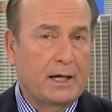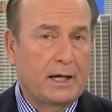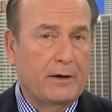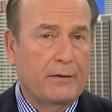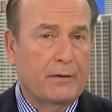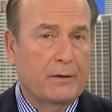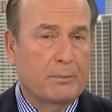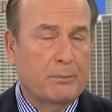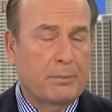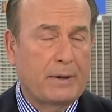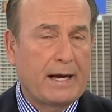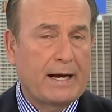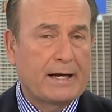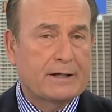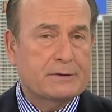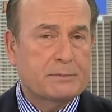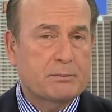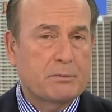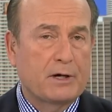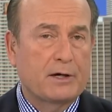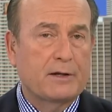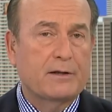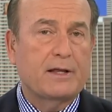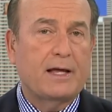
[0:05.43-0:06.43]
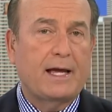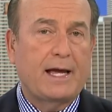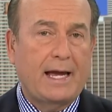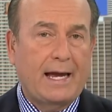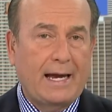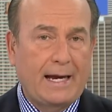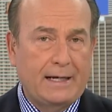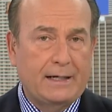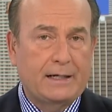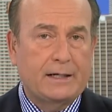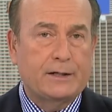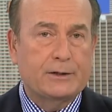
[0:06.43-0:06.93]
In the past month,
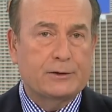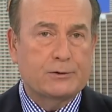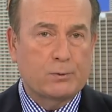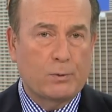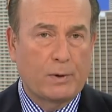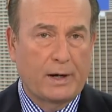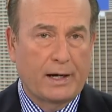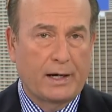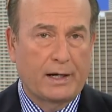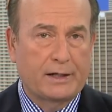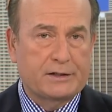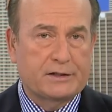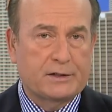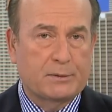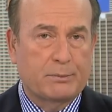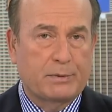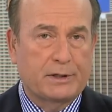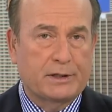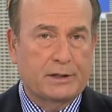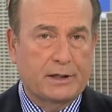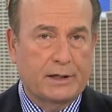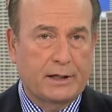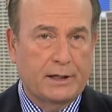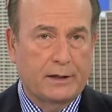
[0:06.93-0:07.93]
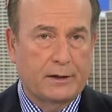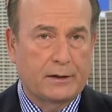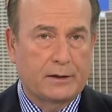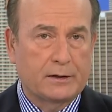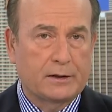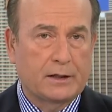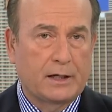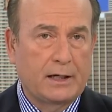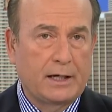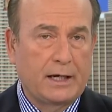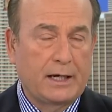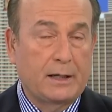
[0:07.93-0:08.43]
eight Israelis have been
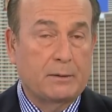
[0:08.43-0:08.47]
killed